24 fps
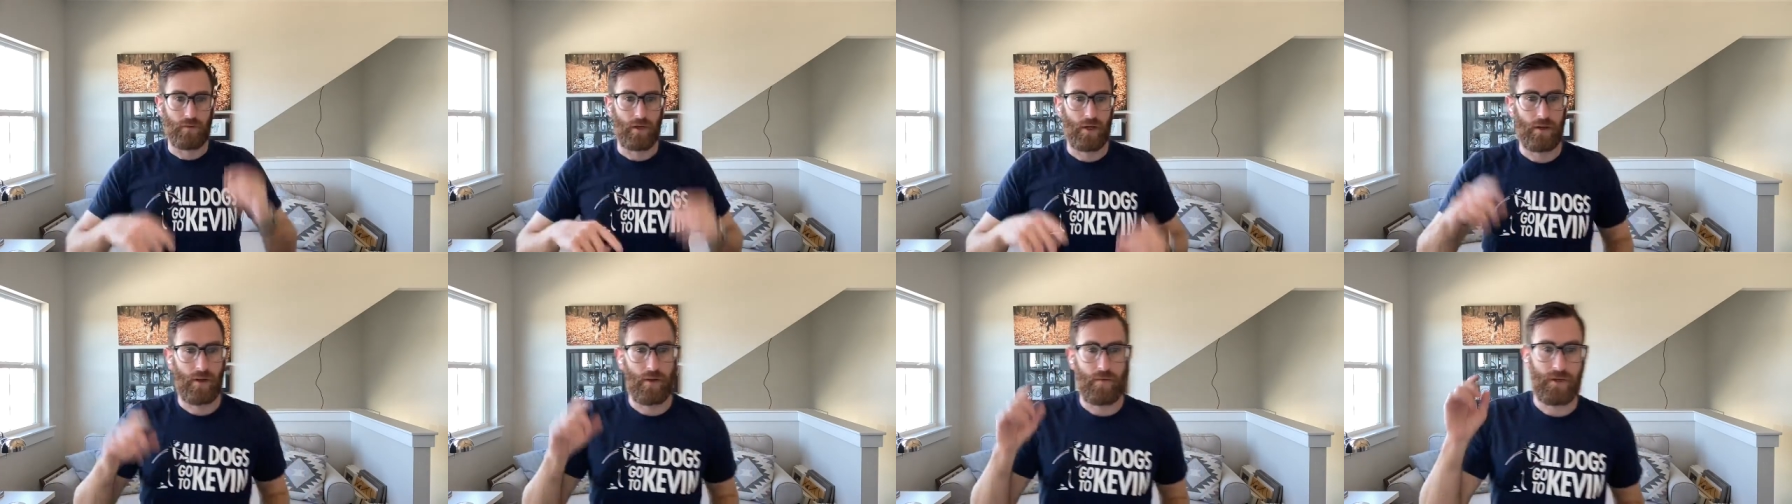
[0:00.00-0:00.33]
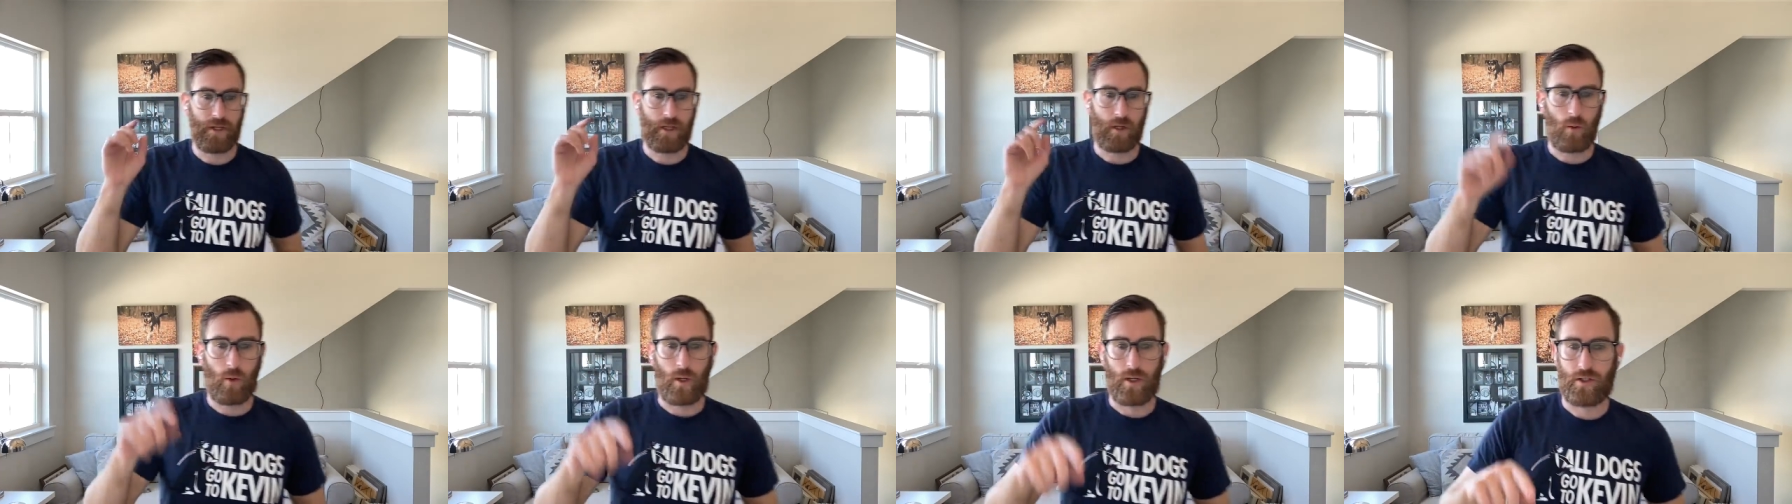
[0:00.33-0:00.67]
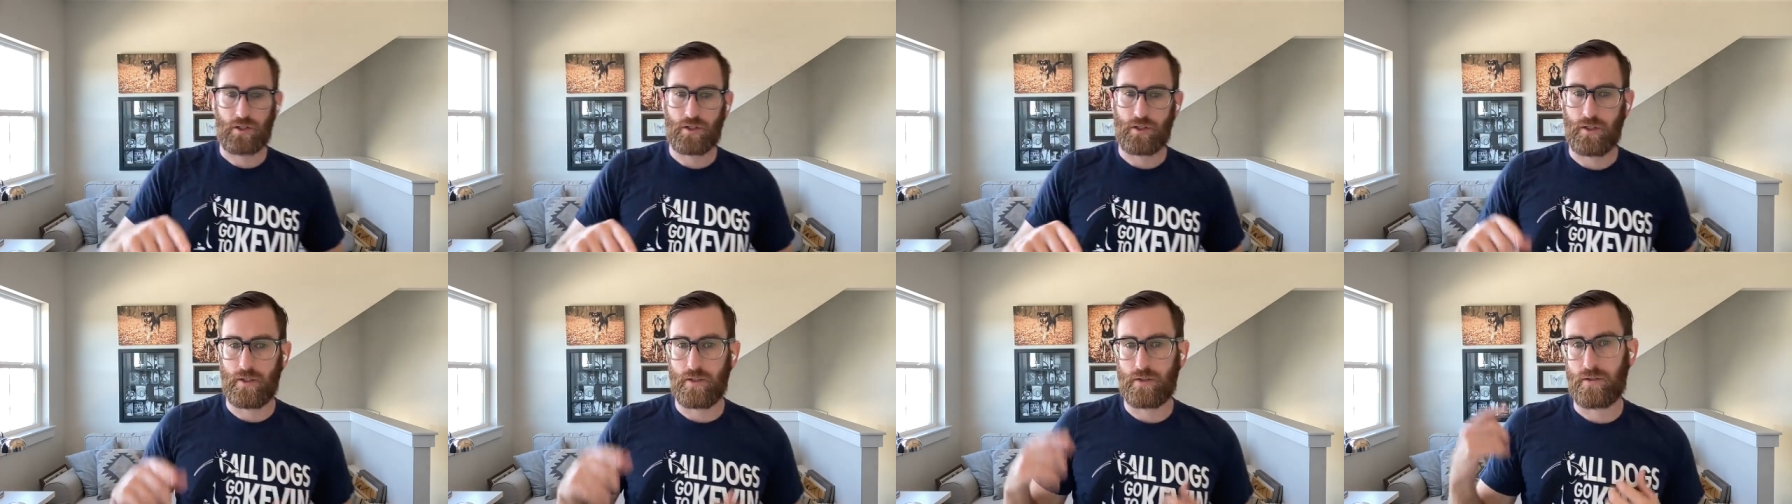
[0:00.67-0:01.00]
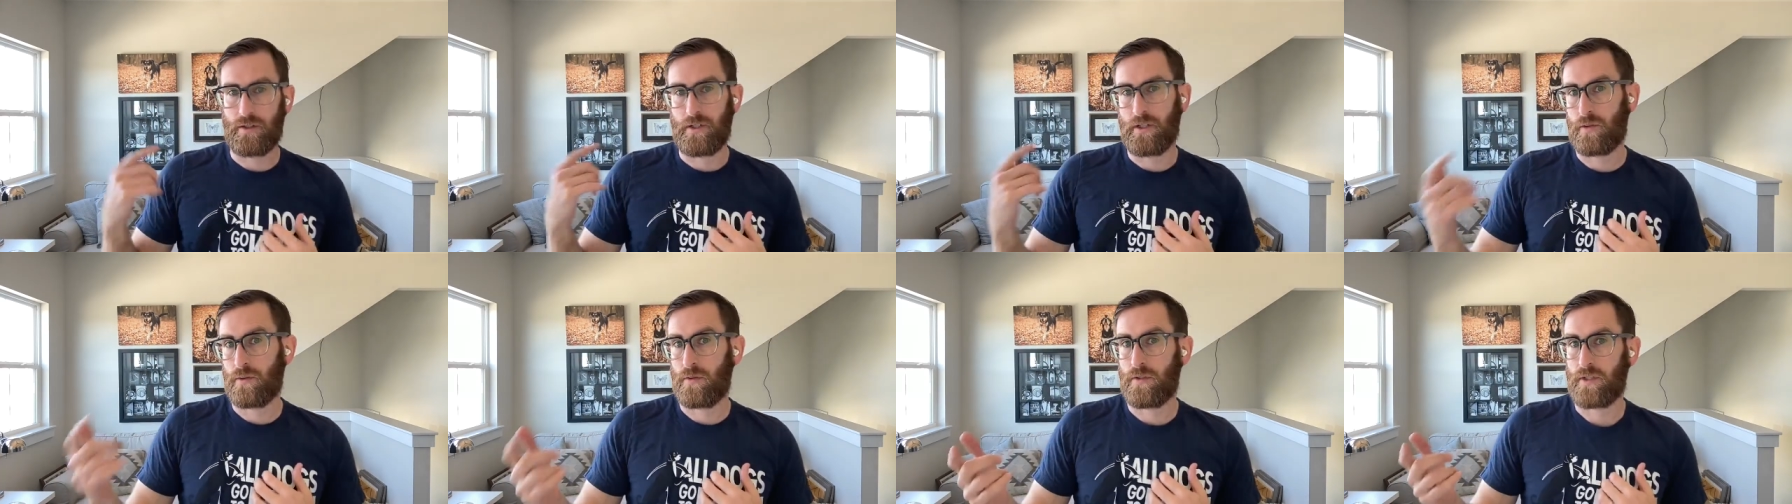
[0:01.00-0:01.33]
If you have any questions or
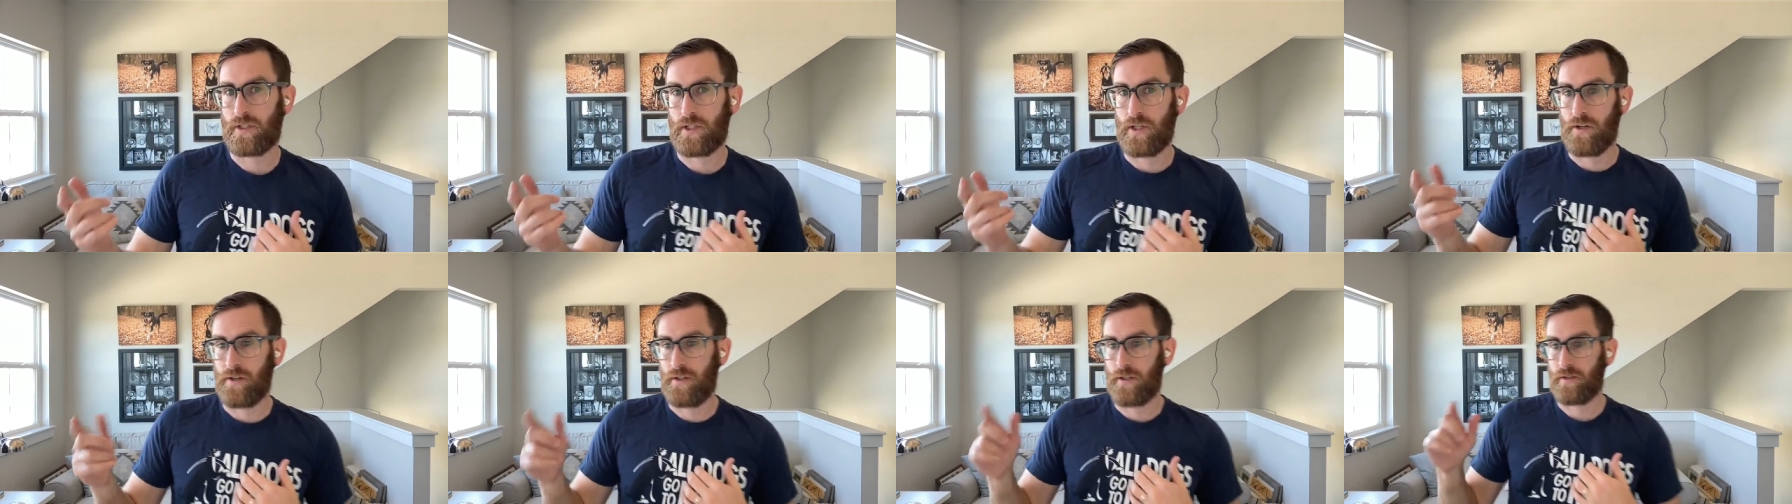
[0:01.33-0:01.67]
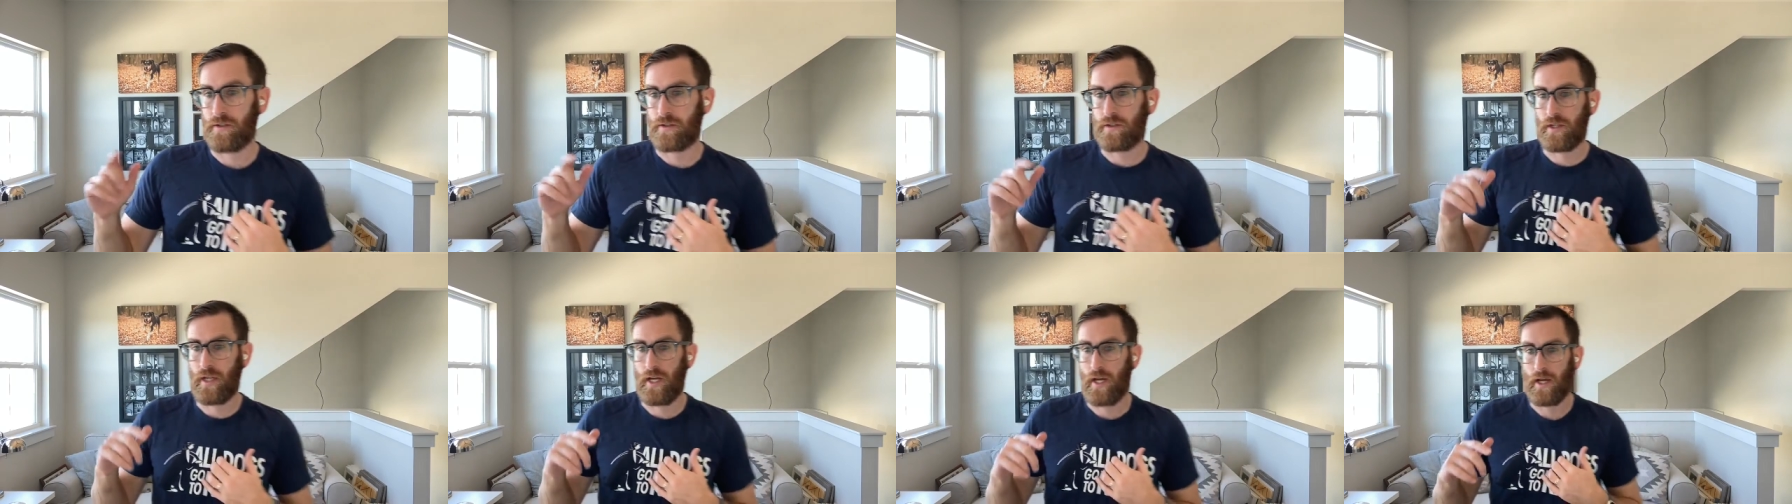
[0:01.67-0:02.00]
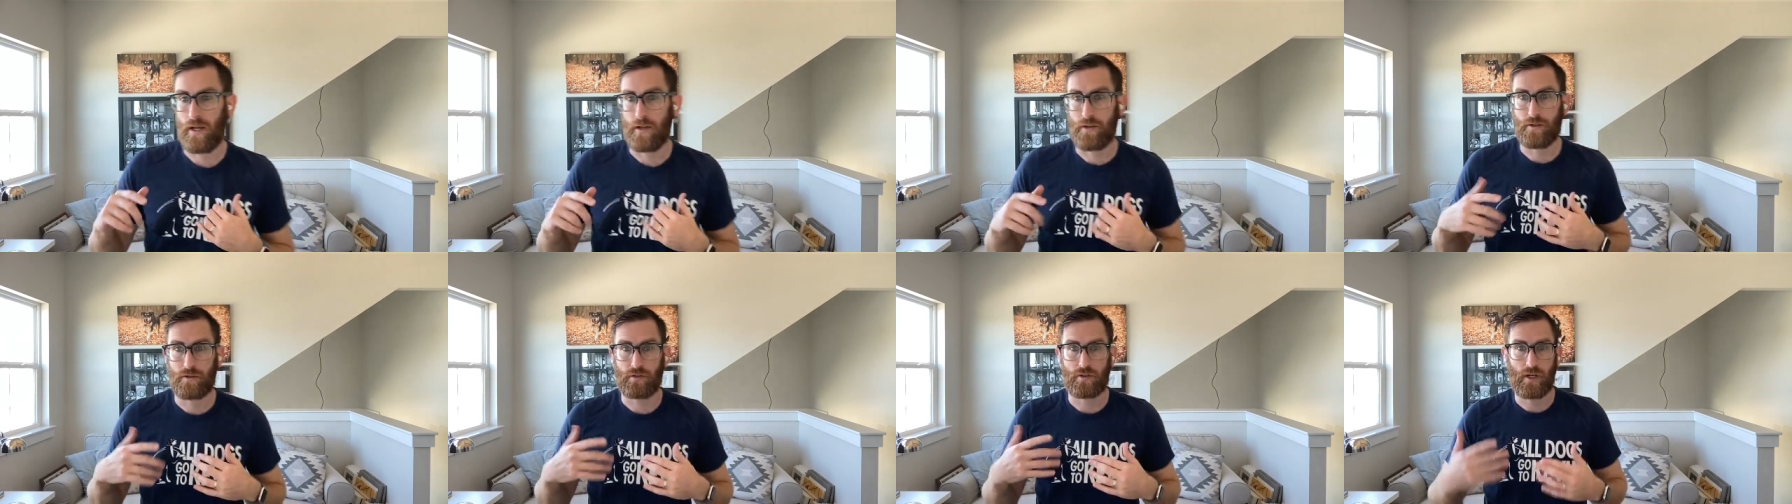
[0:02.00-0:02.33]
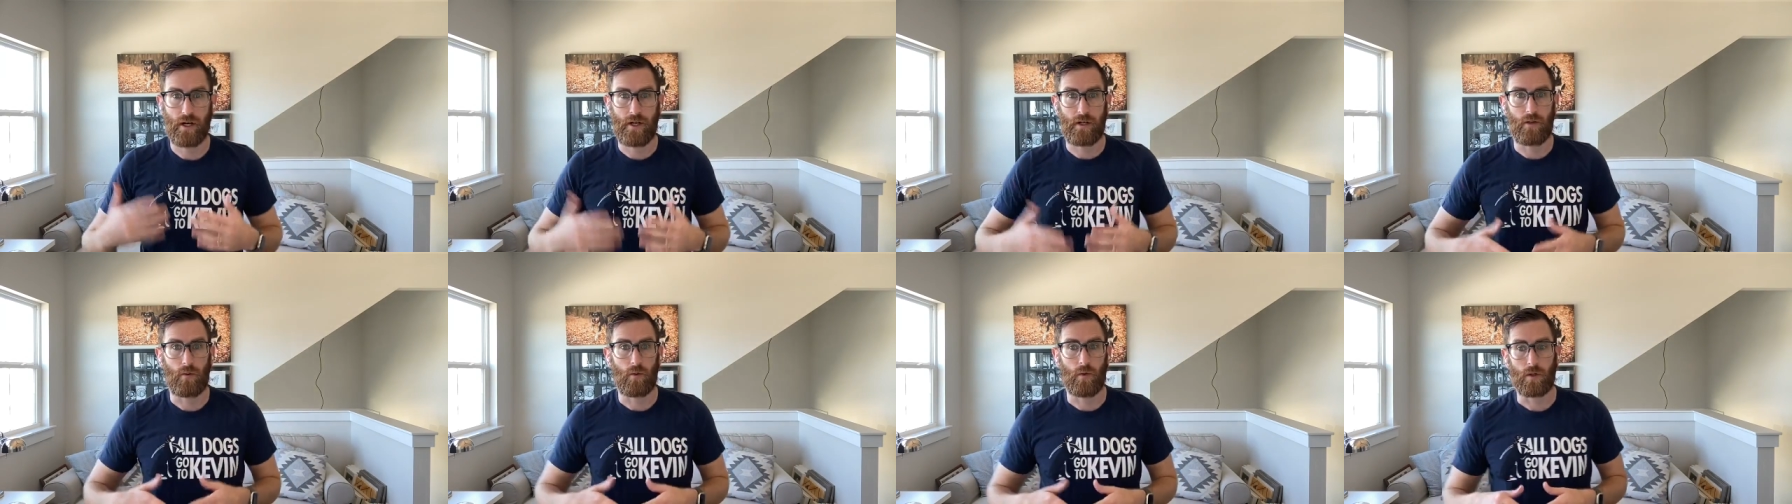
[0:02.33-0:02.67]
any sort of scenarios that you're
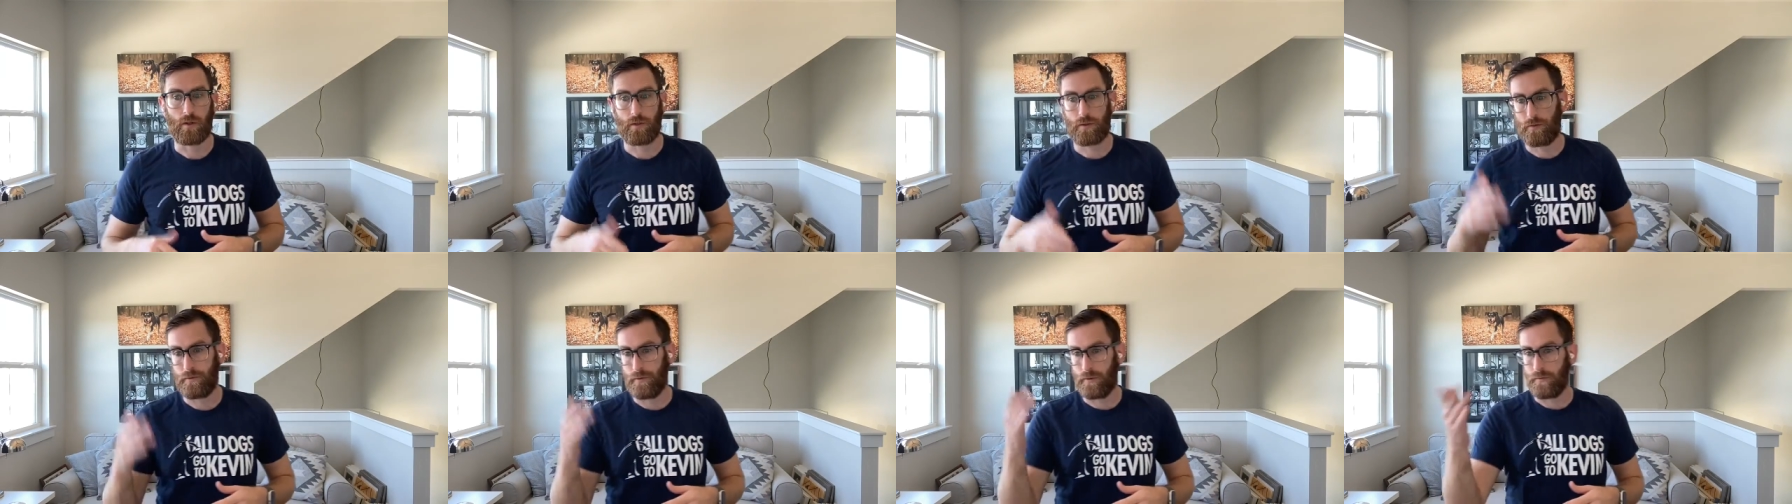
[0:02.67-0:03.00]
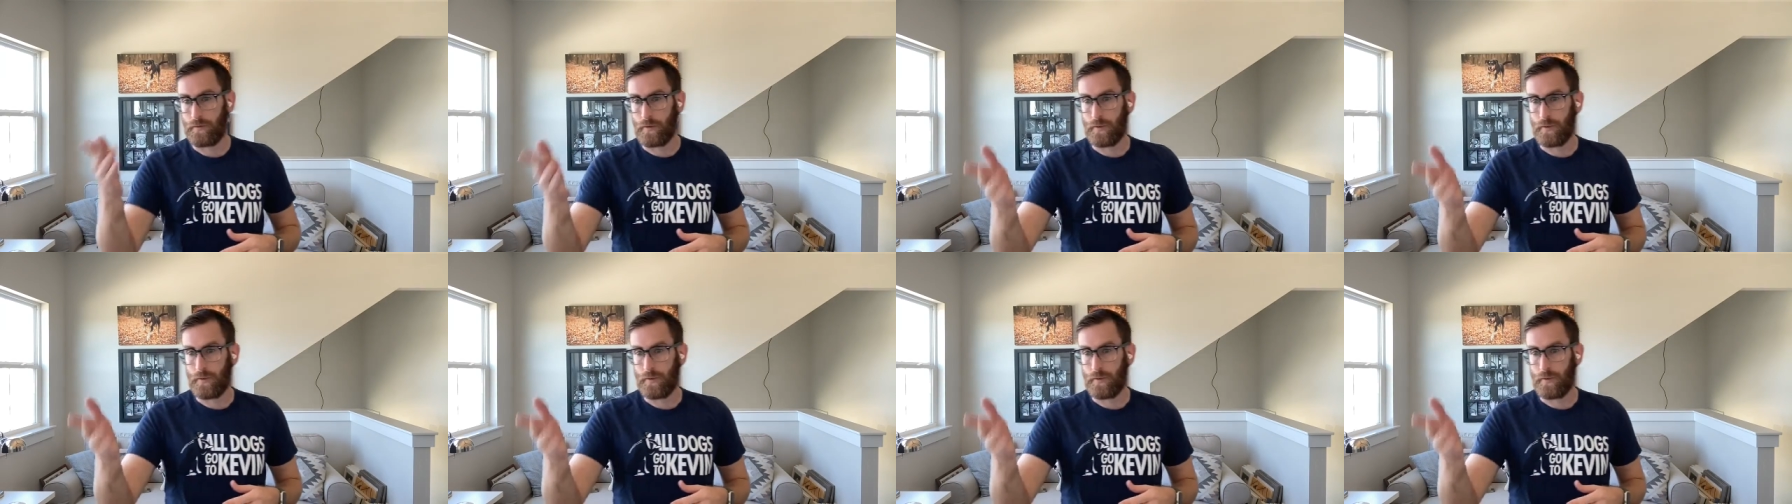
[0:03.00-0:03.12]
trying to work through,